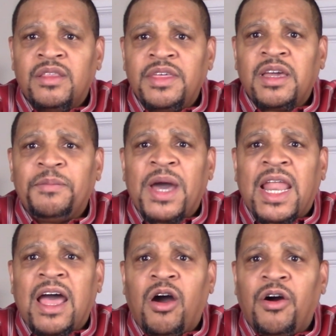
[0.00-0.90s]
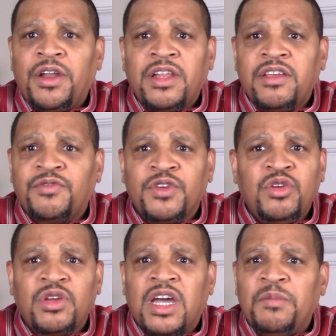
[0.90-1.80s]
Think about how hard it is for
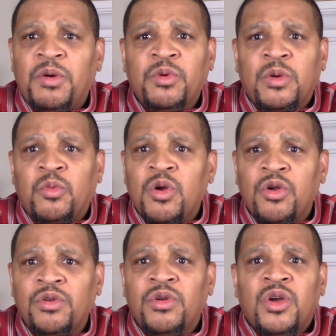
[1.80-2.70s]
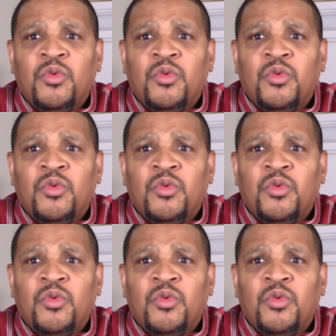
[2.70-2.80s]
you to come up with a word